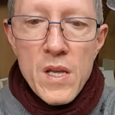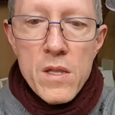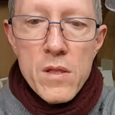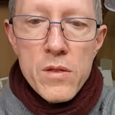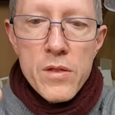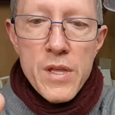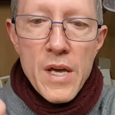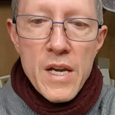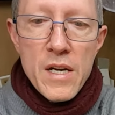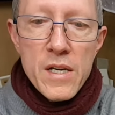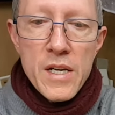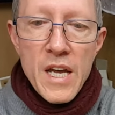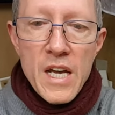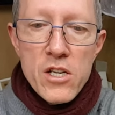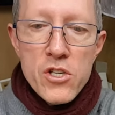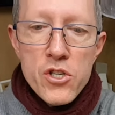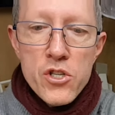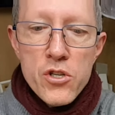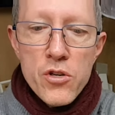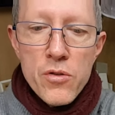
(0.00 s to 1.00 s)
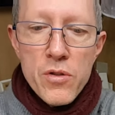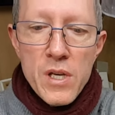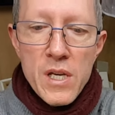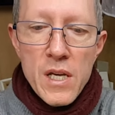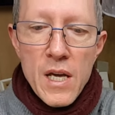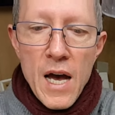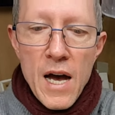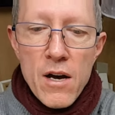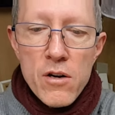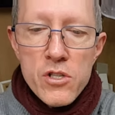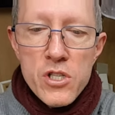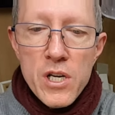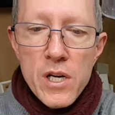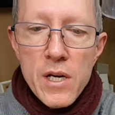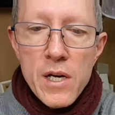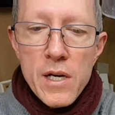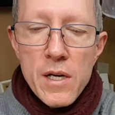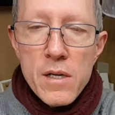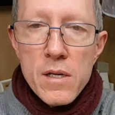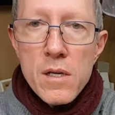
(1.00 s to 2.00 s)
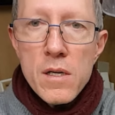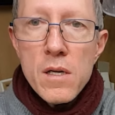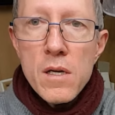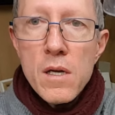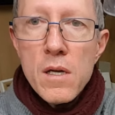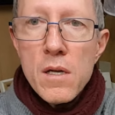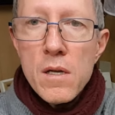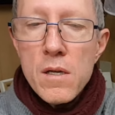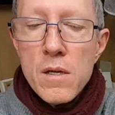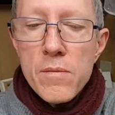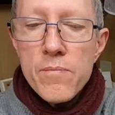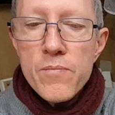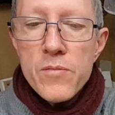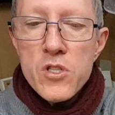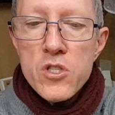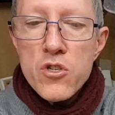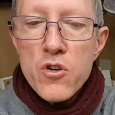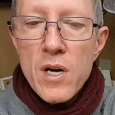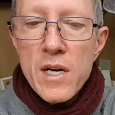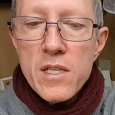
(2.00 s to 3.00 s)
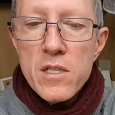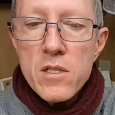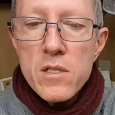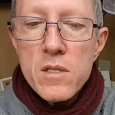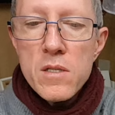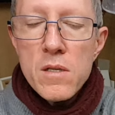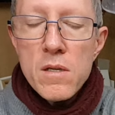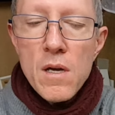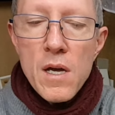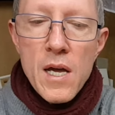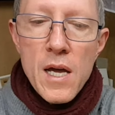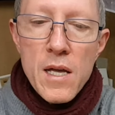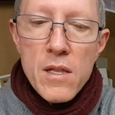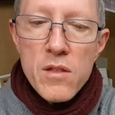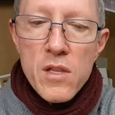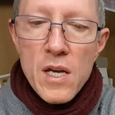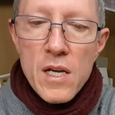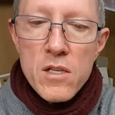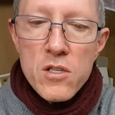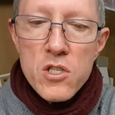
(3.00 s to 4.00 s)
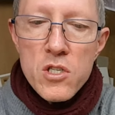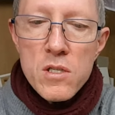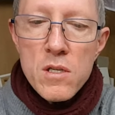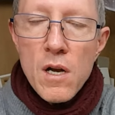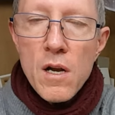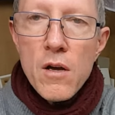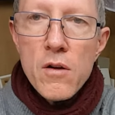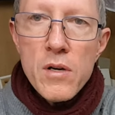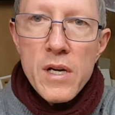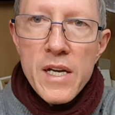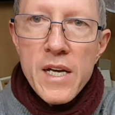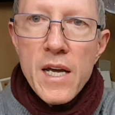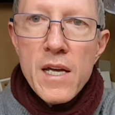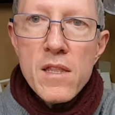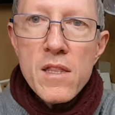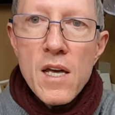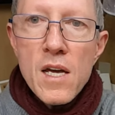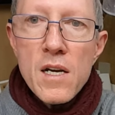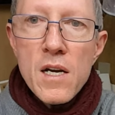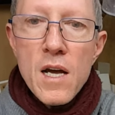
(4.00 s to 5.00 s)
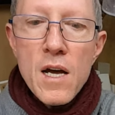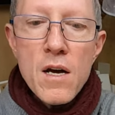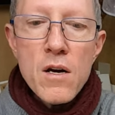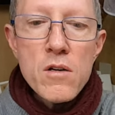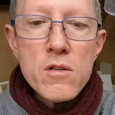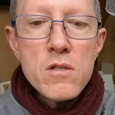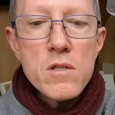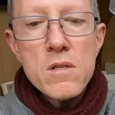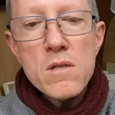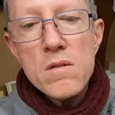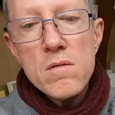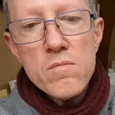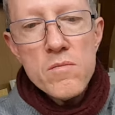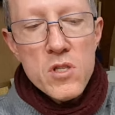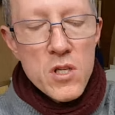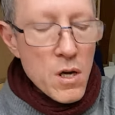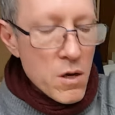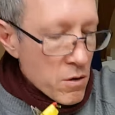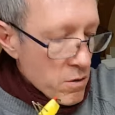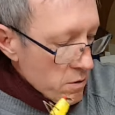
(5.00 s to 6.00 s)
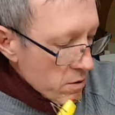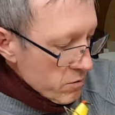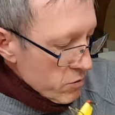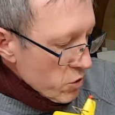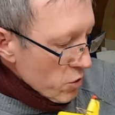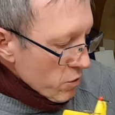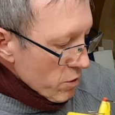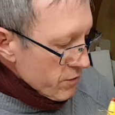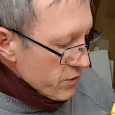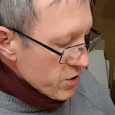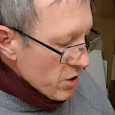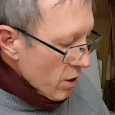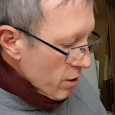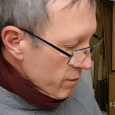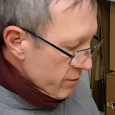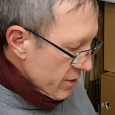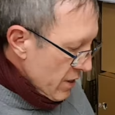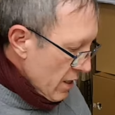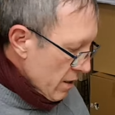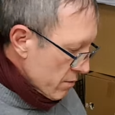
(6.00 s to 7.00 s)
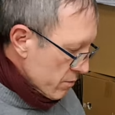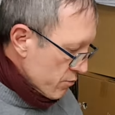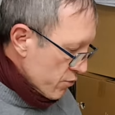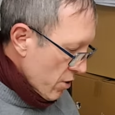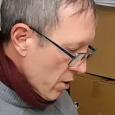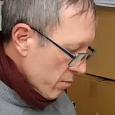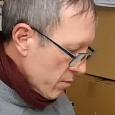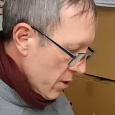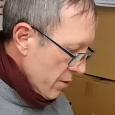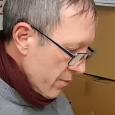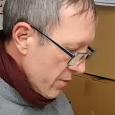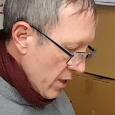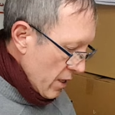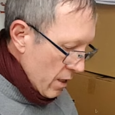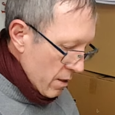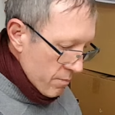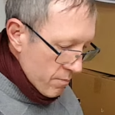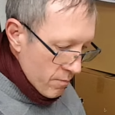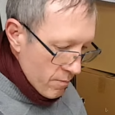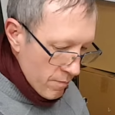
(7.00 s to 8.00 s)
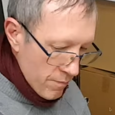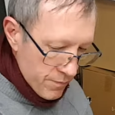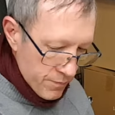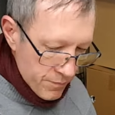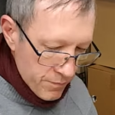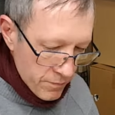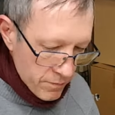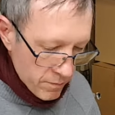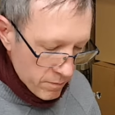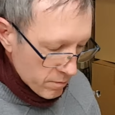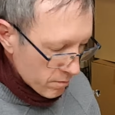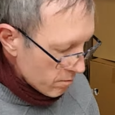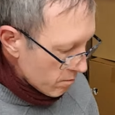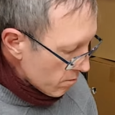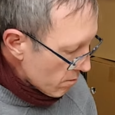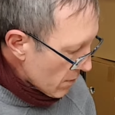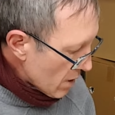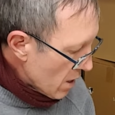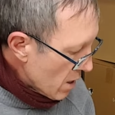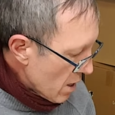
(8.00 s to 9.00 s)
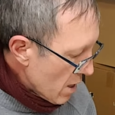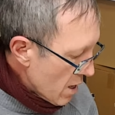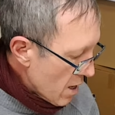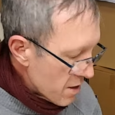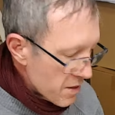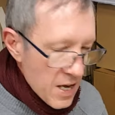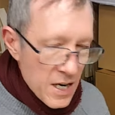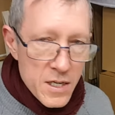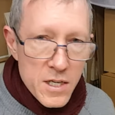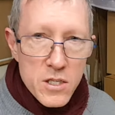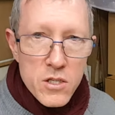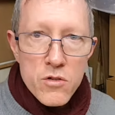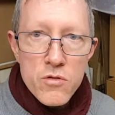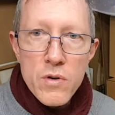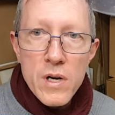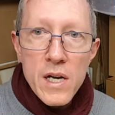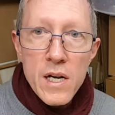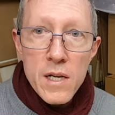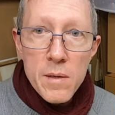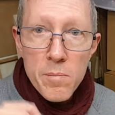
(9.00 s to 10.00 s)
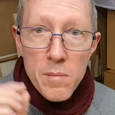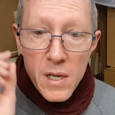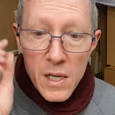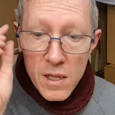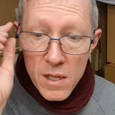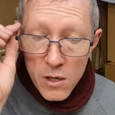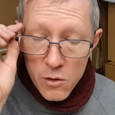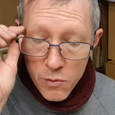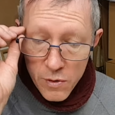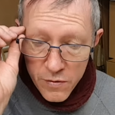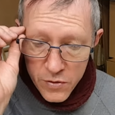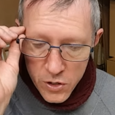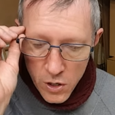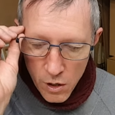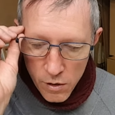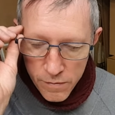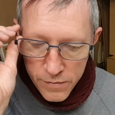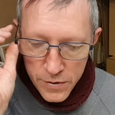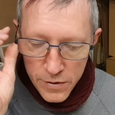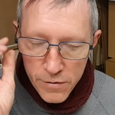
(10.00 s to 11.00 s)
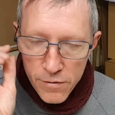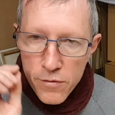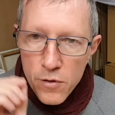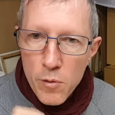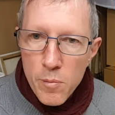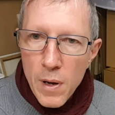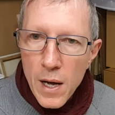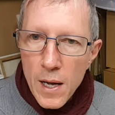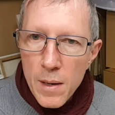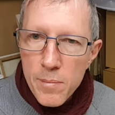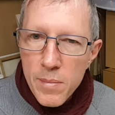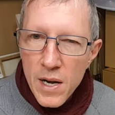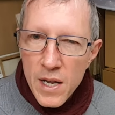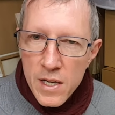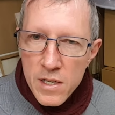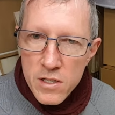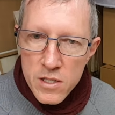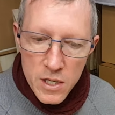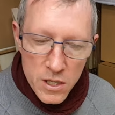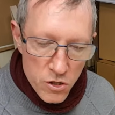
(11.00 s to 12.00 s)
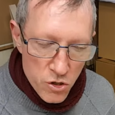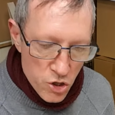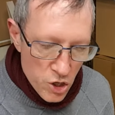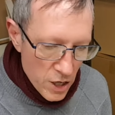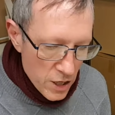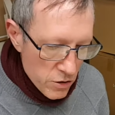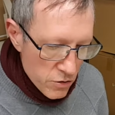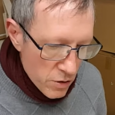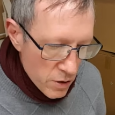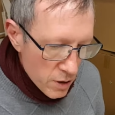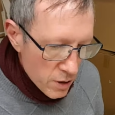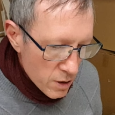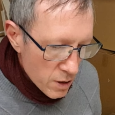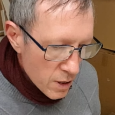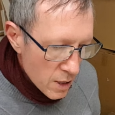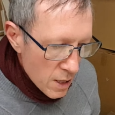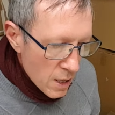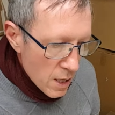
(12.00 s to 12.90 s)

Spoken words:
Then get to the outer struts and then slowly get that out. So sort of solved that problem there. That doesn't really mean that we've solved it for biplanes in general,